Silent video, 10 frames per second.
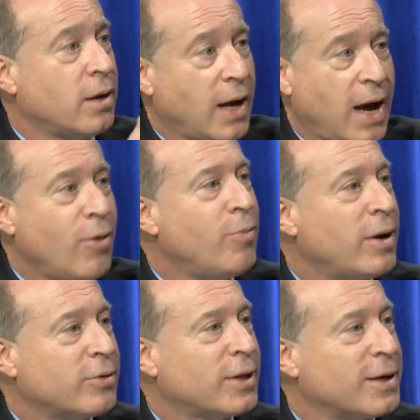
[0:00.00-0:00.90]
how
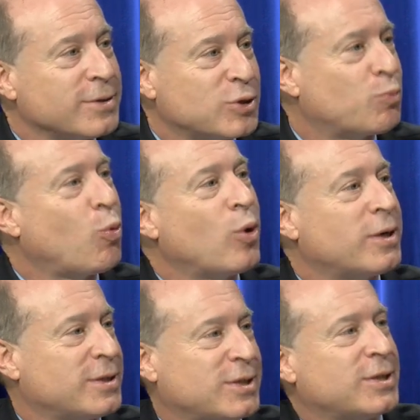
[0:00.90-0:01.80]
about the
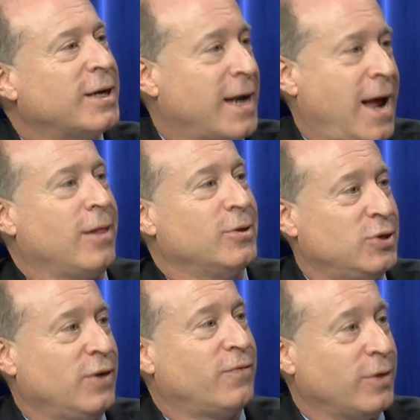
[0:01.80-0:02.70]
sports
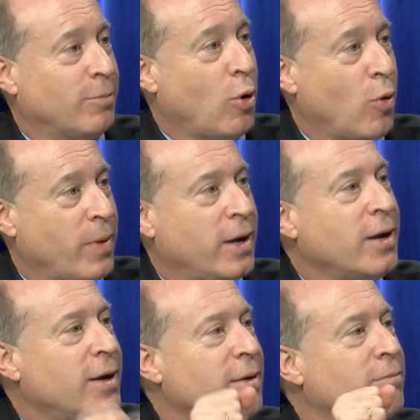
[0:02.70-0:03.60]
analogy for the moment?
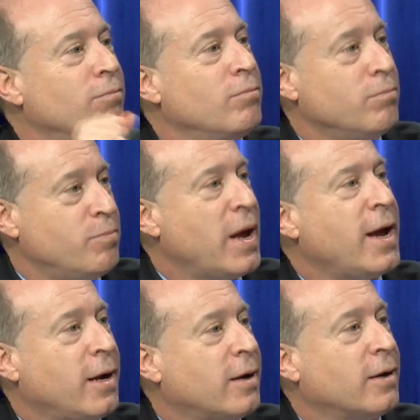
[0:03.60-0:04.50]

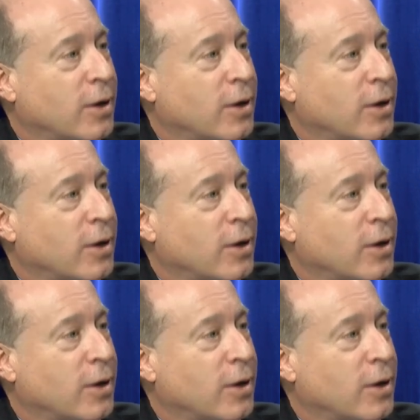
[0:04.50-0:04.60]
Being a